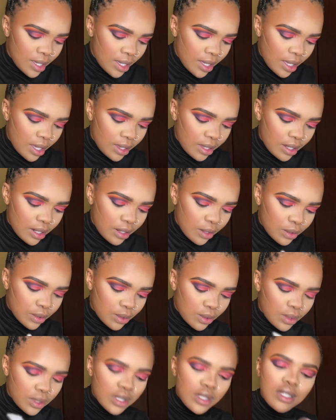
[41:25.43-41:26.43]
and then I'll
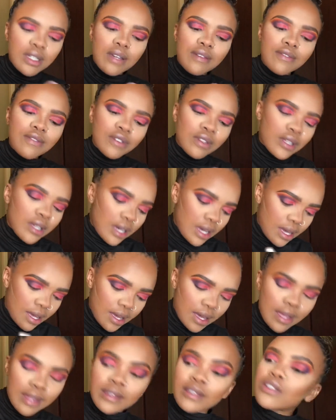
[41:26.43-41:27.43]
do the same for the
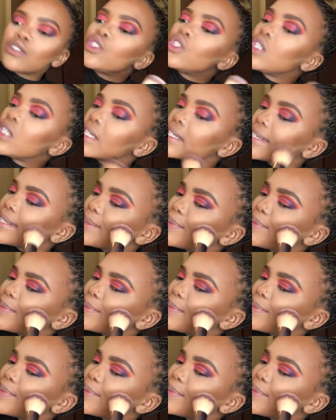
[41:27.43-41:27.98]
other cheek.